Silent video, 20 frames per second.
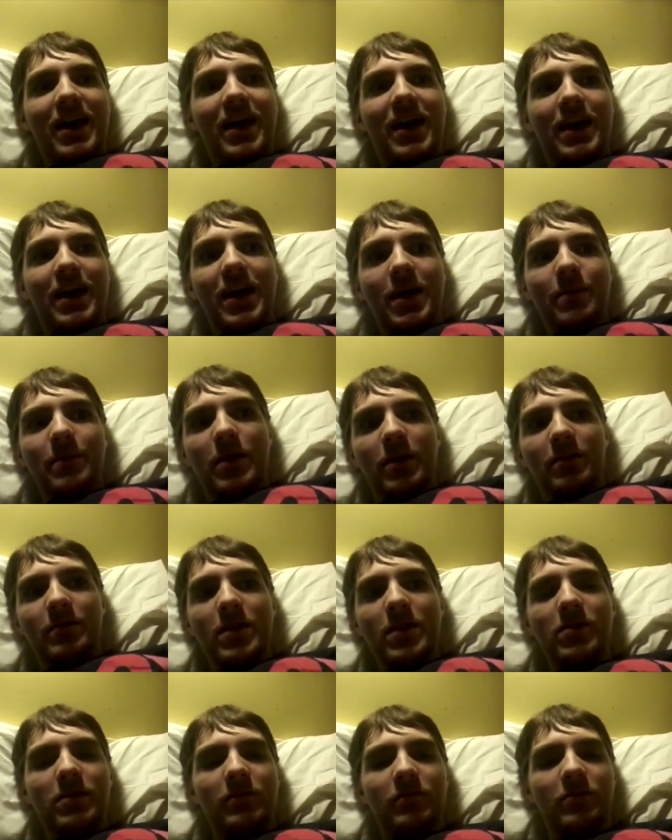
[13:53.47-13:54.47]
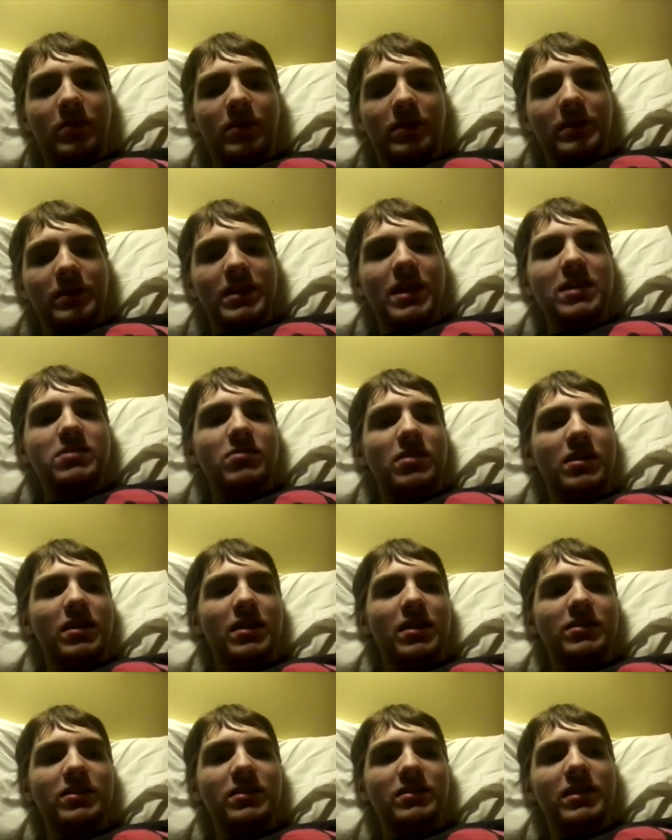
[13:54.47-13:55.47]
And I'm not even really exaggerating.
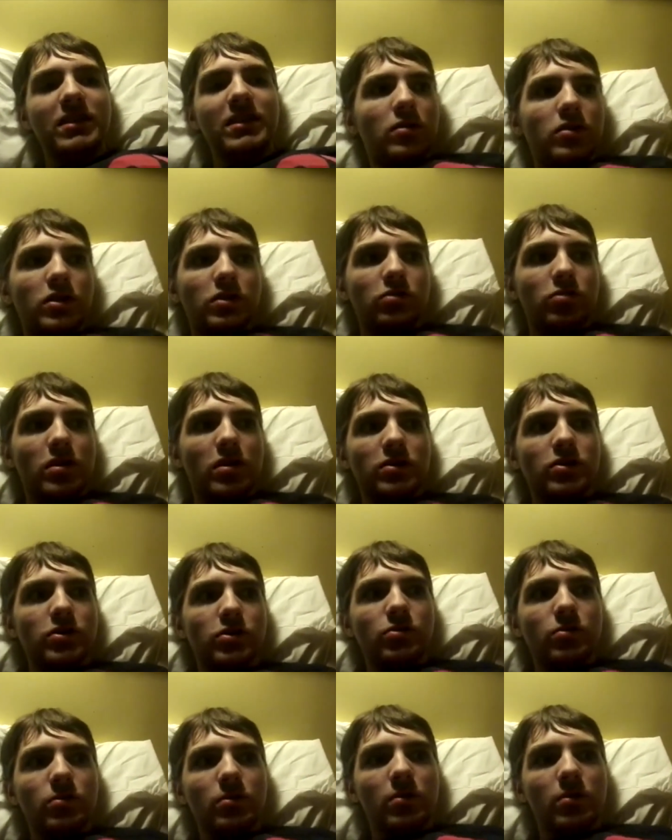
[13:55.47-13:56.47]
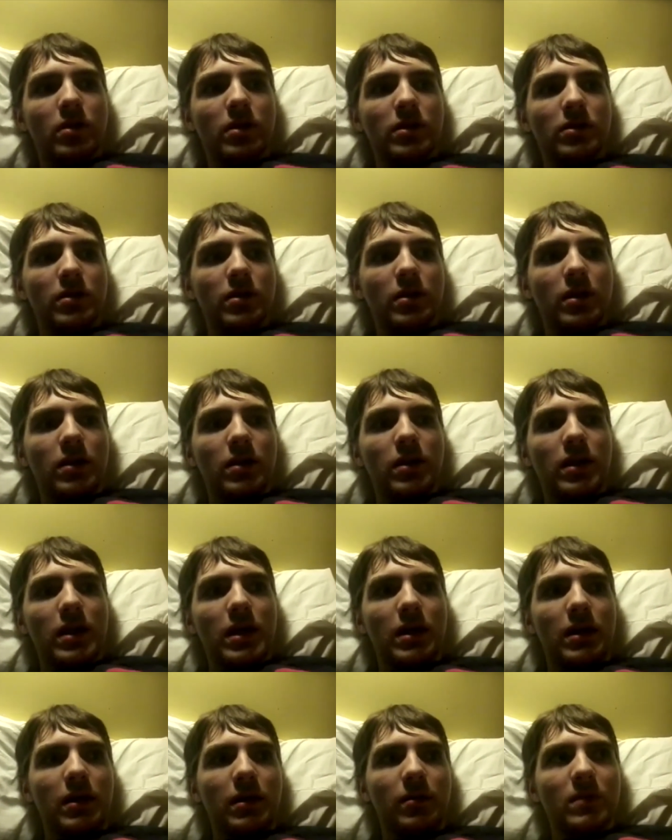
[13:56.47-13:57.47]
That's just it. She tries to shoot her, and
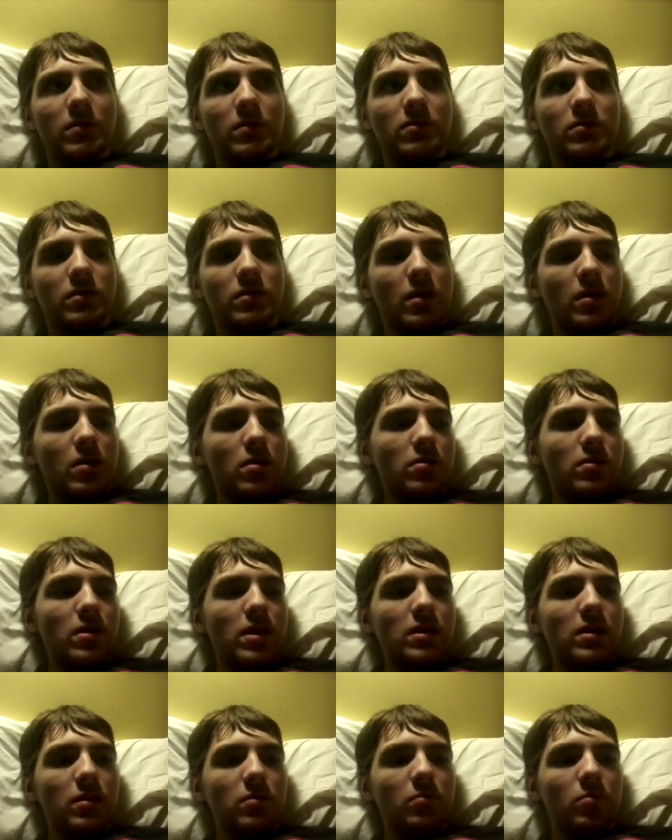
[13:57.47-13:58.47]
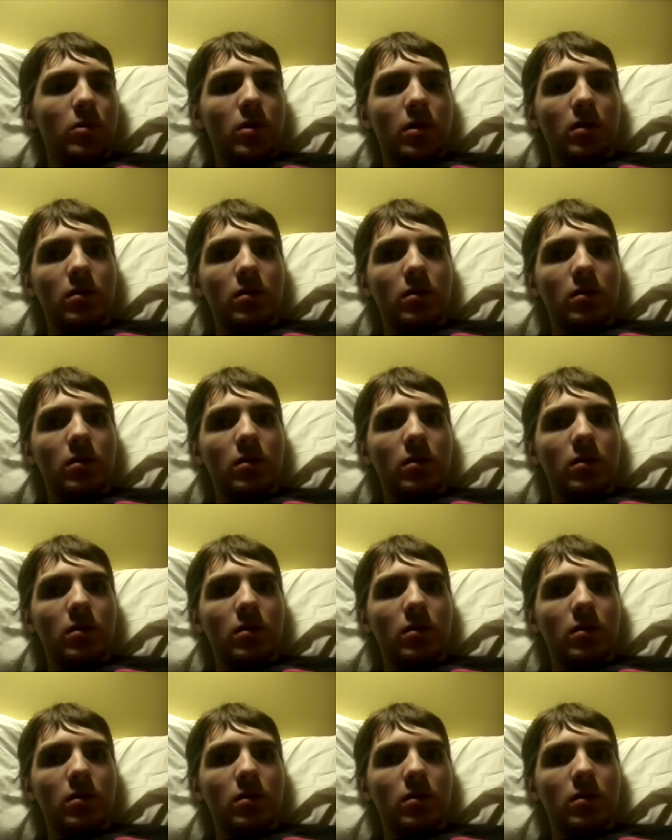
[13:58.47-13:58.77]
then she's like, oh, that didn't work.